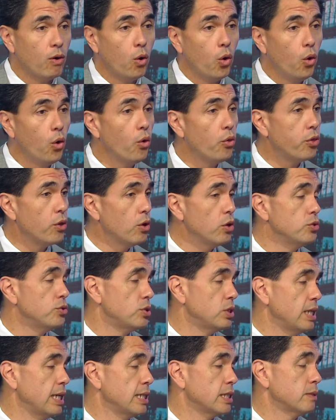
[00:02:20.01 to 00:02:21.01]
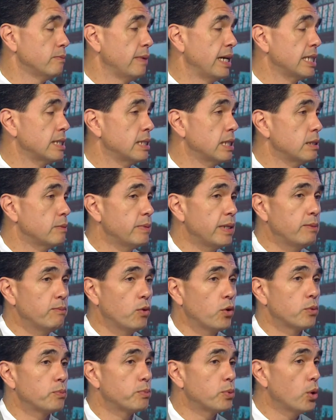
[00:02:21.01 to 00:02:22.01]
all those things makes us be
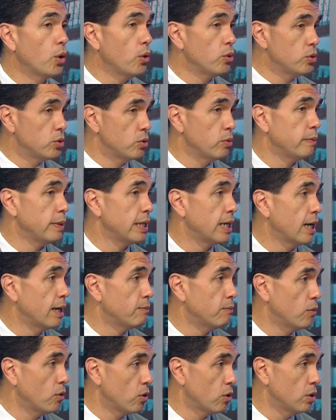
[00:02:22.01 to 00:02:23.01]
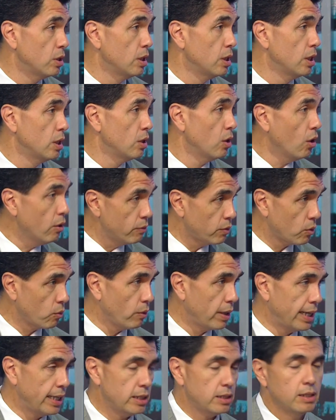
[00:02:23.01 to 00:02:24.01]
more prone to become more
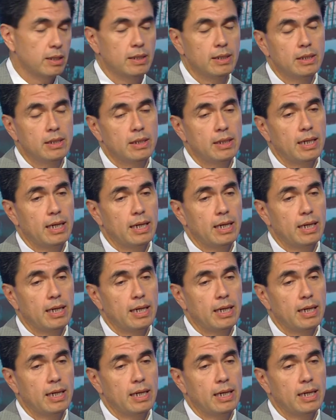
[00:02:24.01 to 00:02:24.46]
overweight. Mm -hmm.